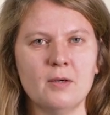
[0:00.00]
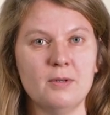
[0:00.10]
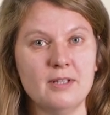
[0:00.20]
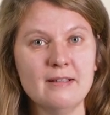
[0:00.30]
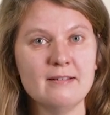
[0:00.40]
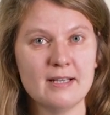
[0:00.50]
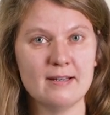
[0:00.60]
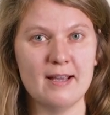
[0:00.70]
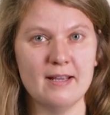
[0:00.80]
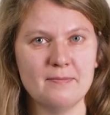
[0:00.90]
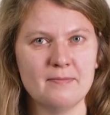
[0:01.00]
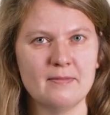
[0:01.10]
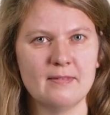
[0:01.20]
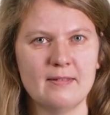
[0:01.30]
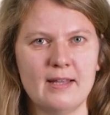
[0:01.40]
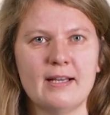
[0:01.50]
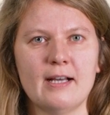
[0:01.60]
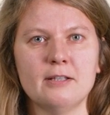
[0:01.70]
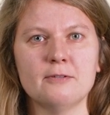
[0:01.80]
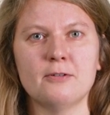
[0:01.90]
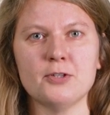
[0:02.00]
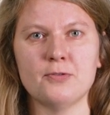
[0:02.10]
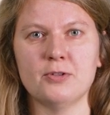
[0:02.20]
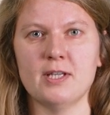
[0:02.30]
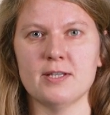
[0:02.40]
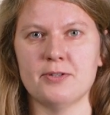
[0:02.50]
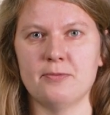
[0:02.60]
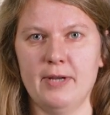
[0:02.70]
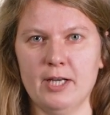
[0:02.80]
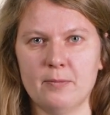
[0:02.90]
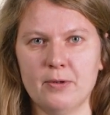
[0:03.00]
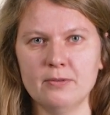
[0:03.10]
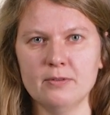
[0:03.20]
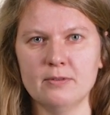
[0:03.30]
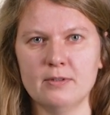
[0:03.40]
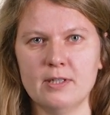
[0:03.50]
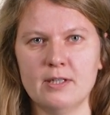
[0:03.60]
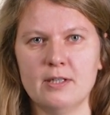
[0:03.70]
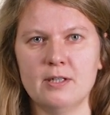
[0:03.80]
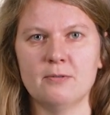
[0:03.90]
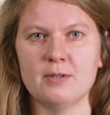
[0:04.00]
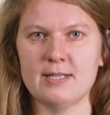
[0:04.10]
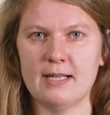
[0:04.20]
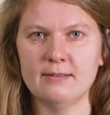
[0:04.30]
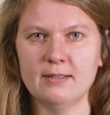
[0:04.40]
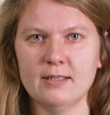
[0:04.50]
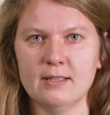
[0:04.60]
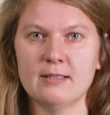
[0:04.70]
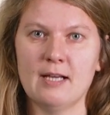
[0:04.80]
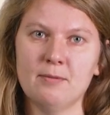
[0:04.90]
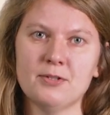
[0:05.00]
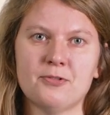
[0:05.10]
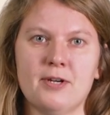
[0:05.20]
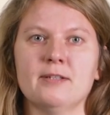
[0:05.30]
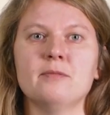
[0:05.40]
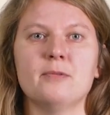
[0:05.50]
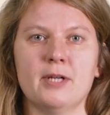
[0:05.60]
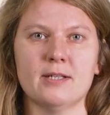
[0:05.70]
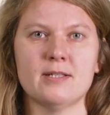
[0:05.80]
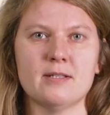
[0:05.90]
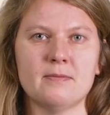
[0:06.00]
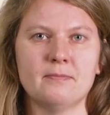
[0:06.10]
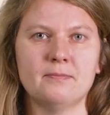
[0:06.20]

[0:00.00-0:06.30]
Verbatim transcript: Within DNA, they cut the phosphodiester backbone, resulting in double-stranded breaks.